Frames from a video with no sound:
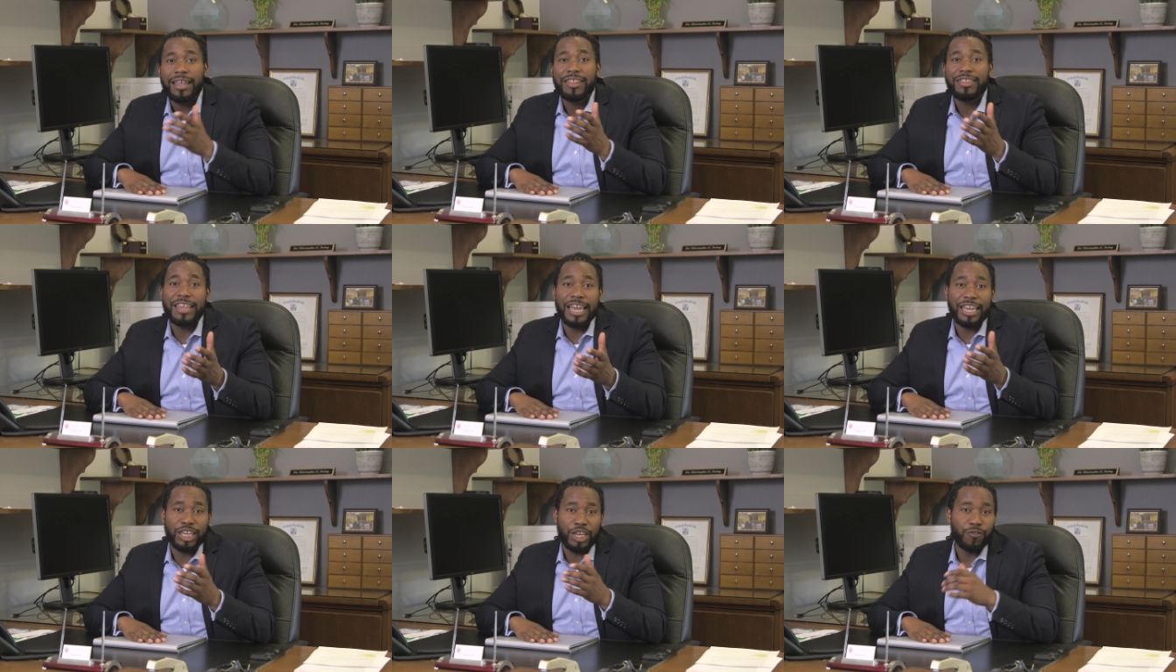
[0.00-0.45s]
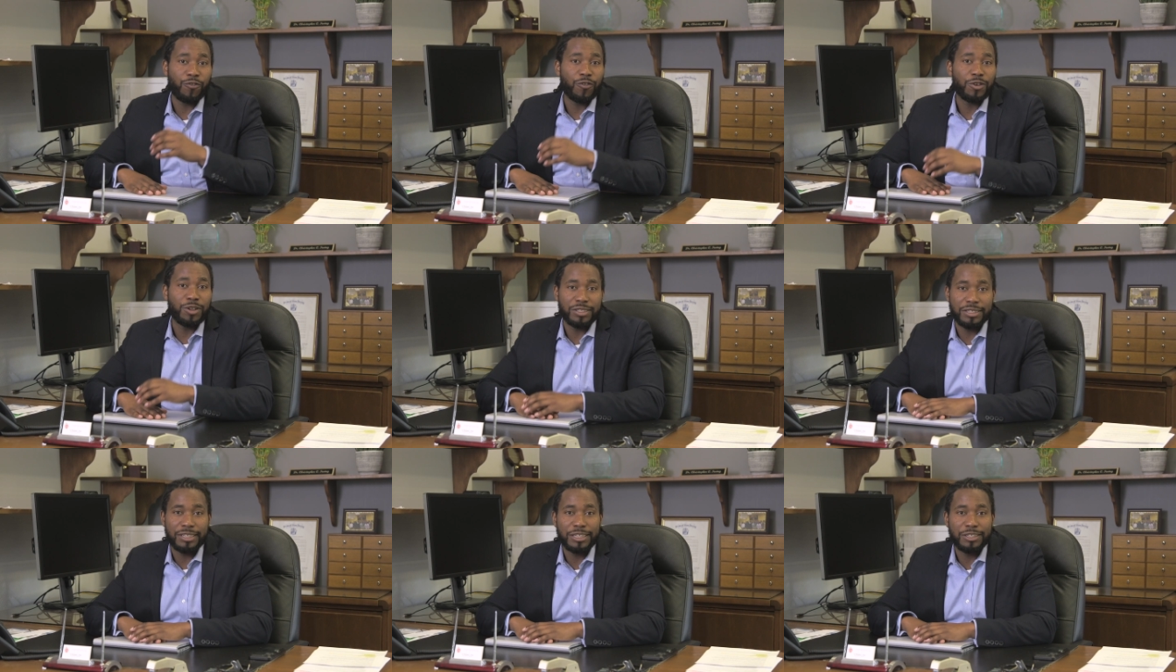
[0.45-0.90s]
Thank you for
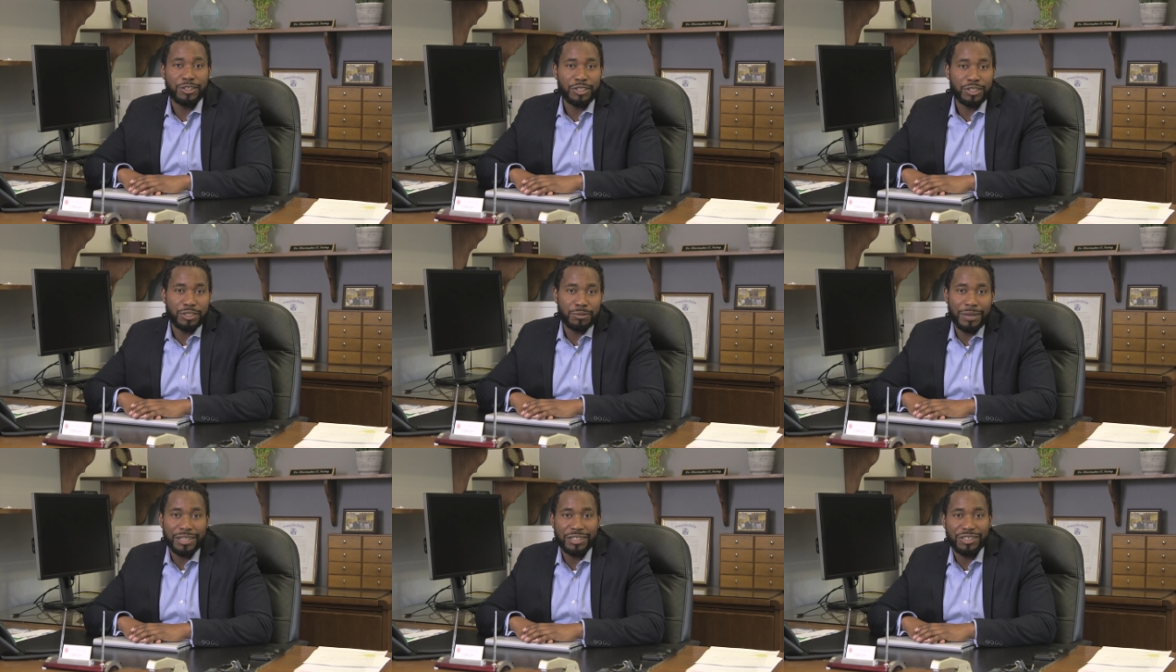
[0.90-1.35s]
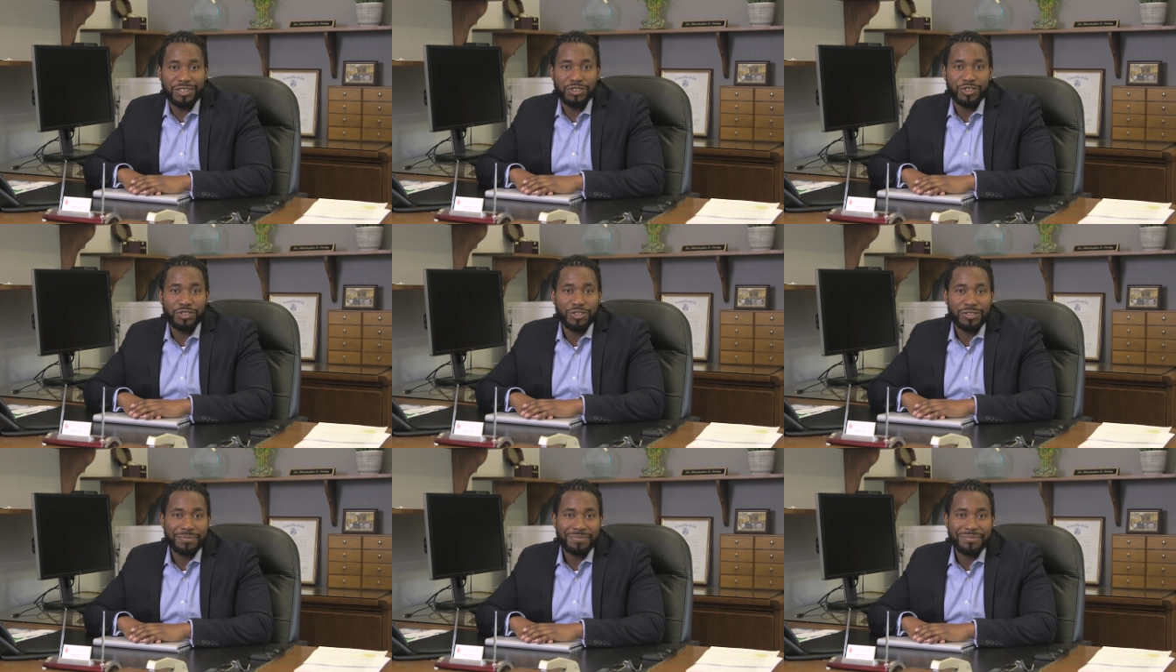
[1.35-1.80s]
listening to this
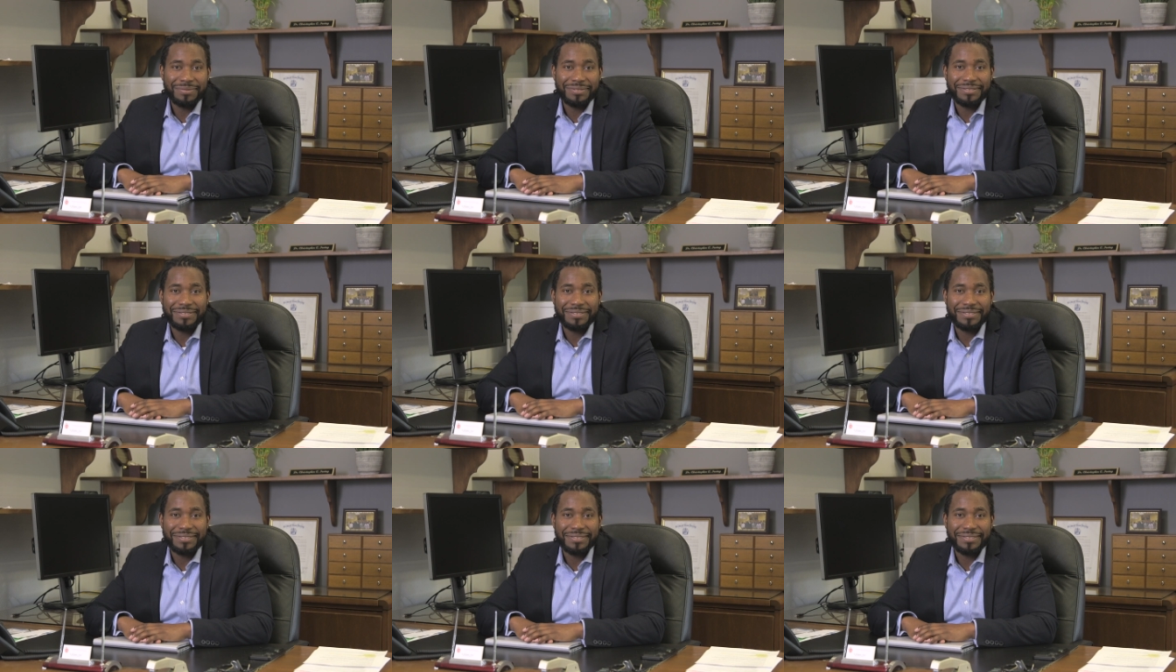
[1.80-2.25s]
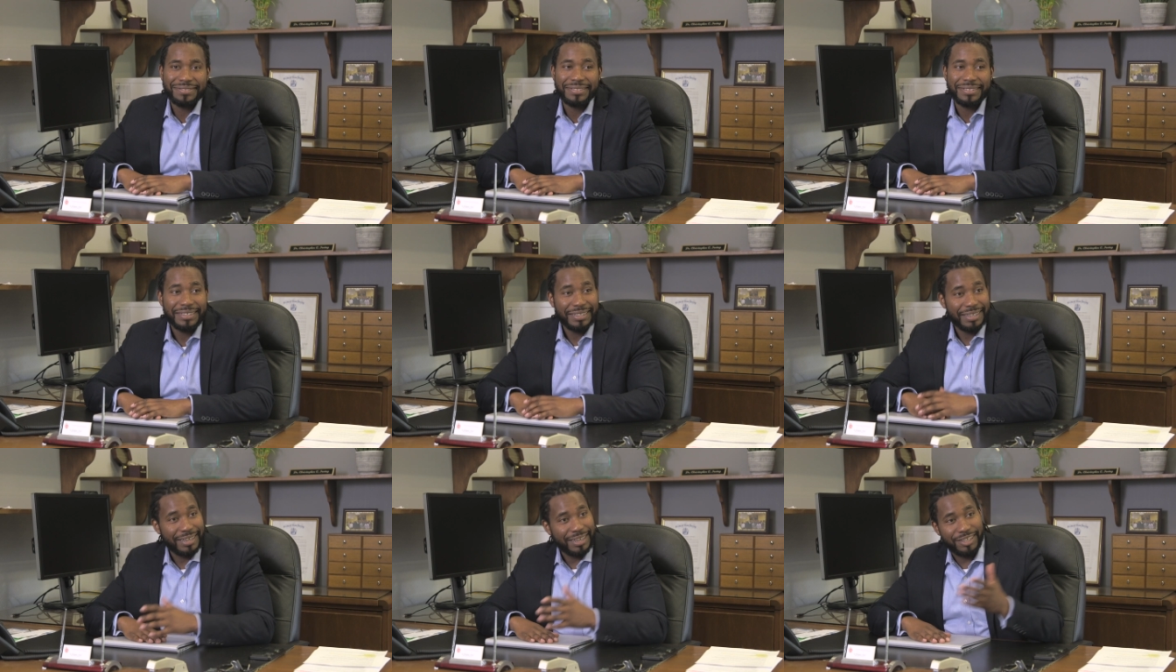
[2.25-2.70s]
message.
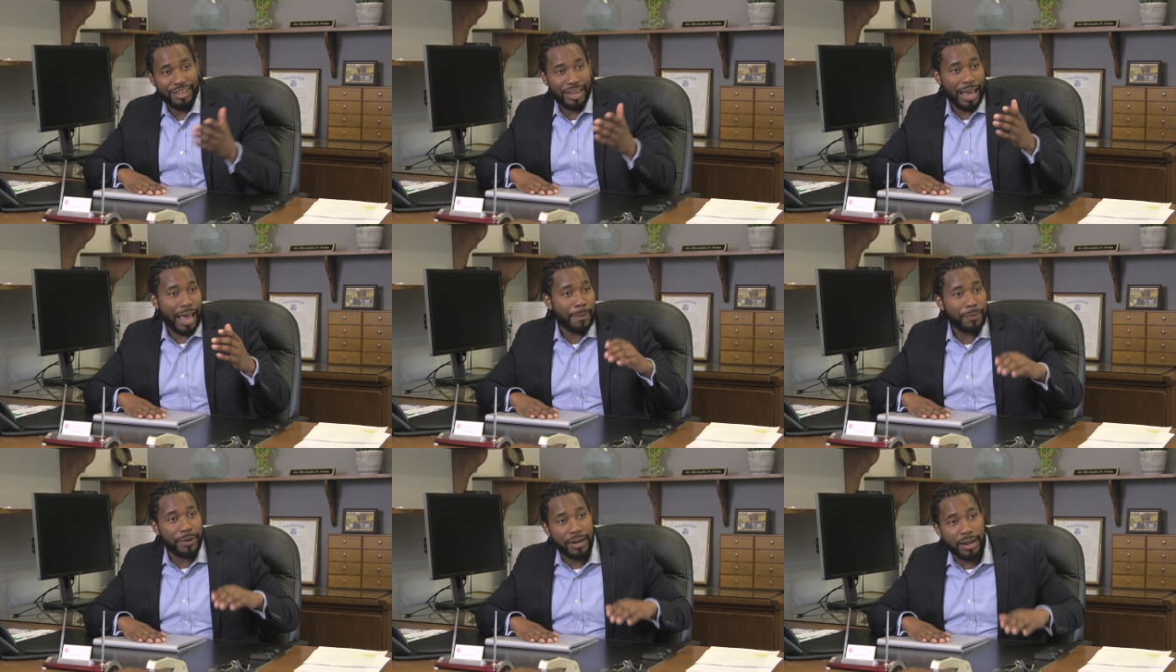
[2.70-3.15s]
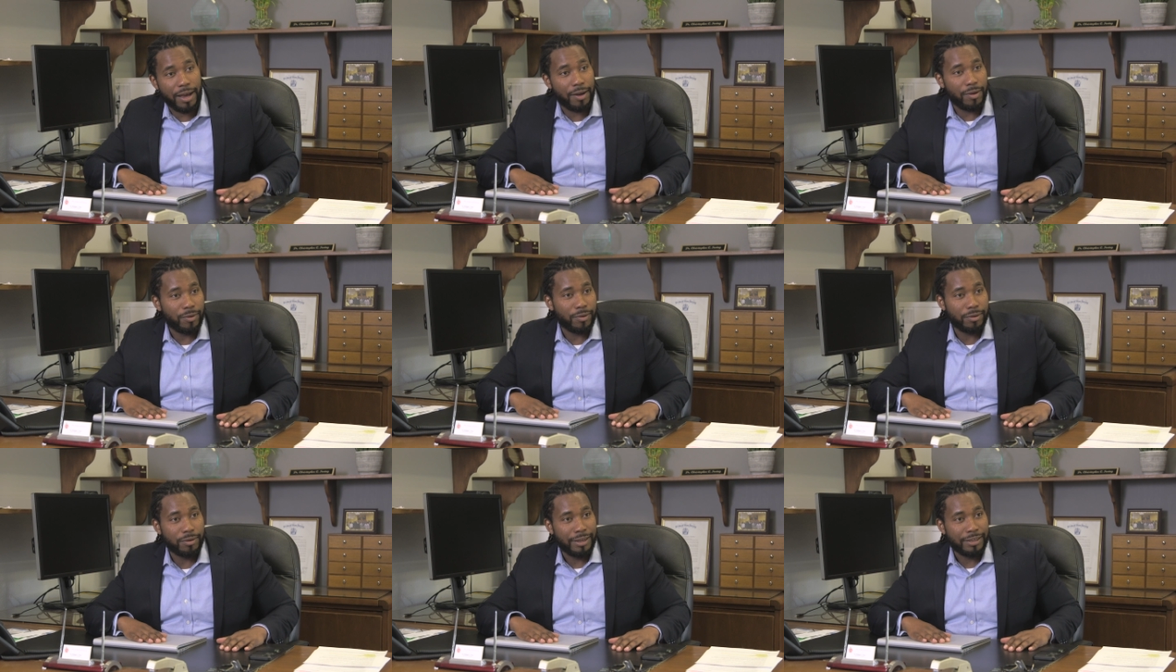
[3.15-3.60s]
You happy
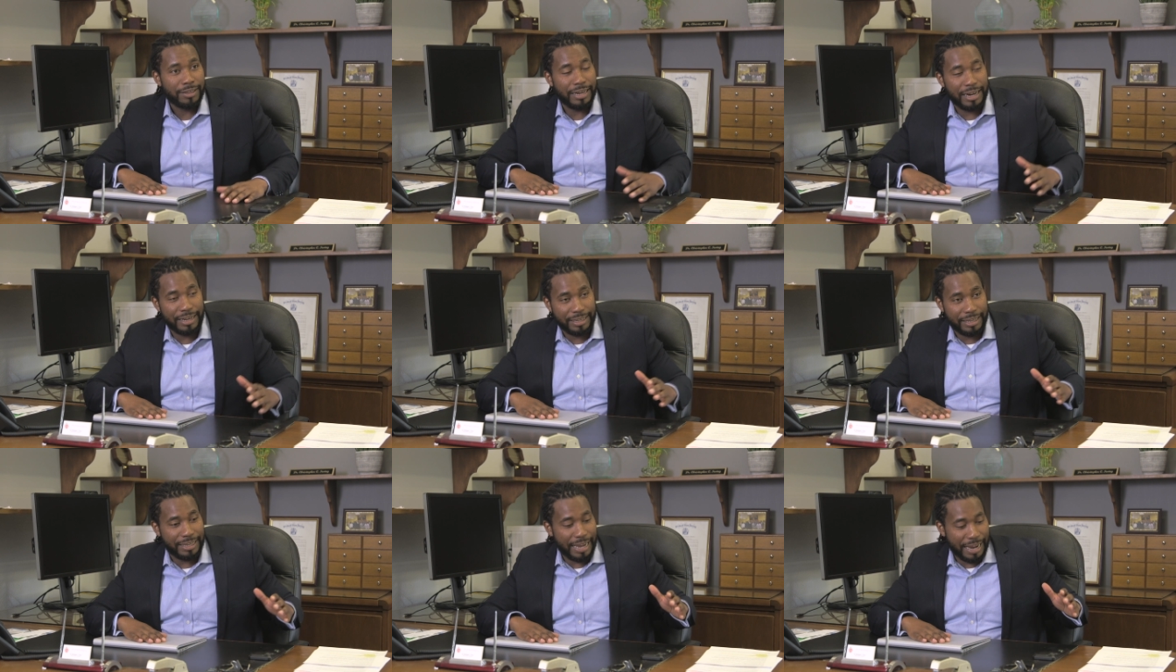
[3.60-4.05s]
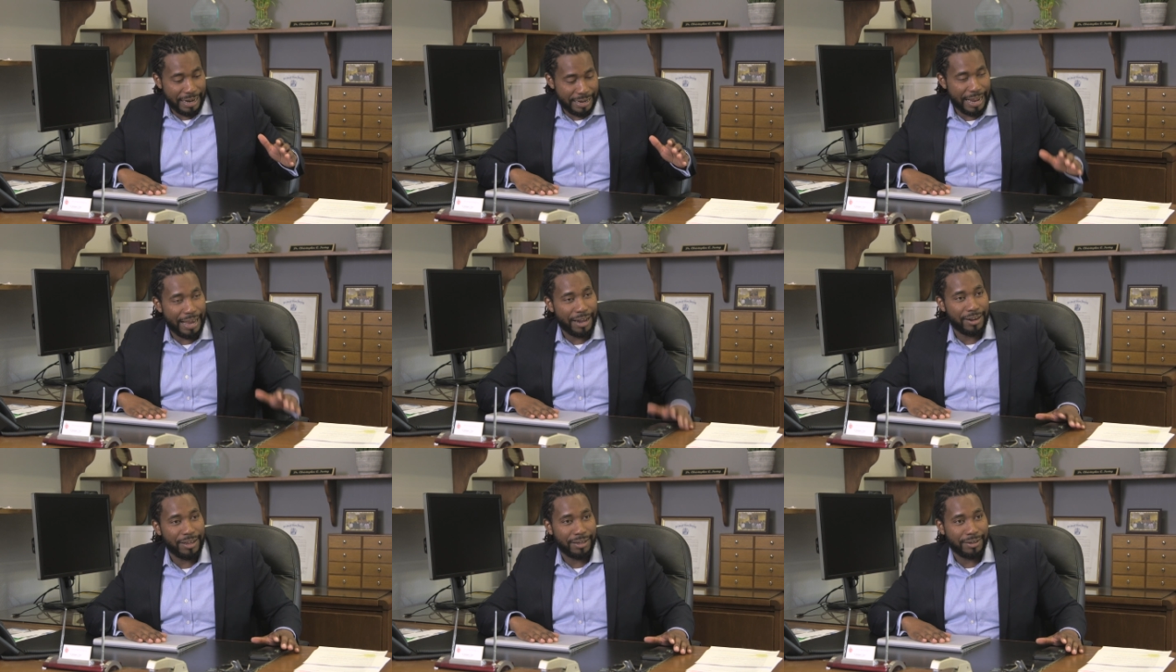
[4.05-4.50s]
now? Did I, did I
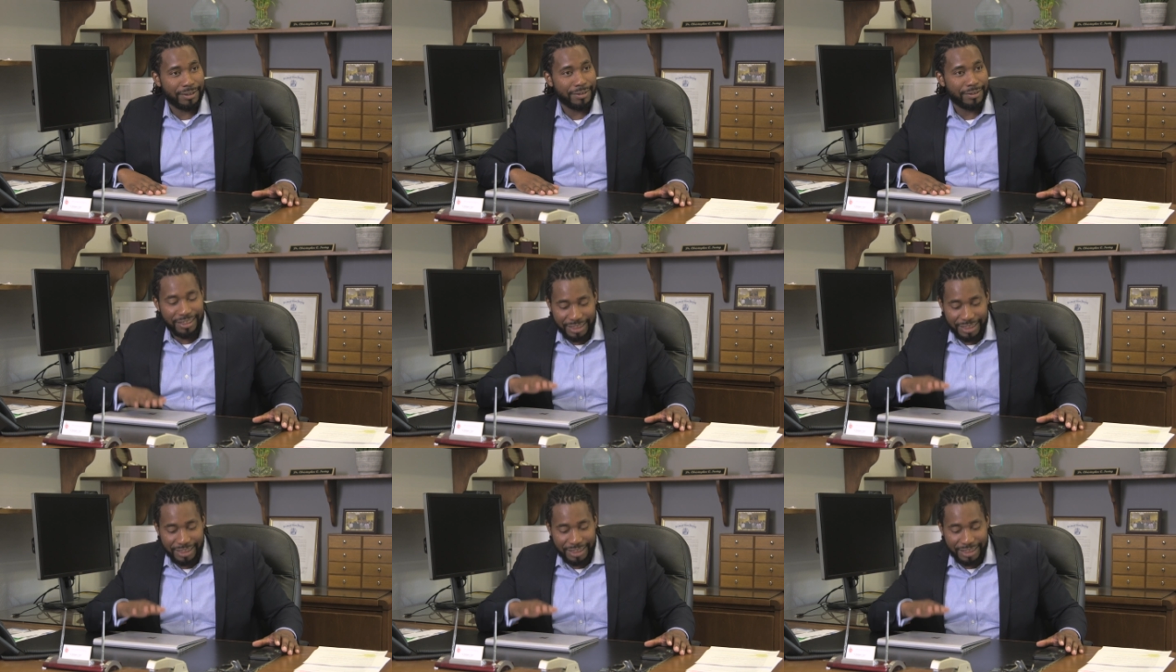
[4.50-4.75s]
nail it?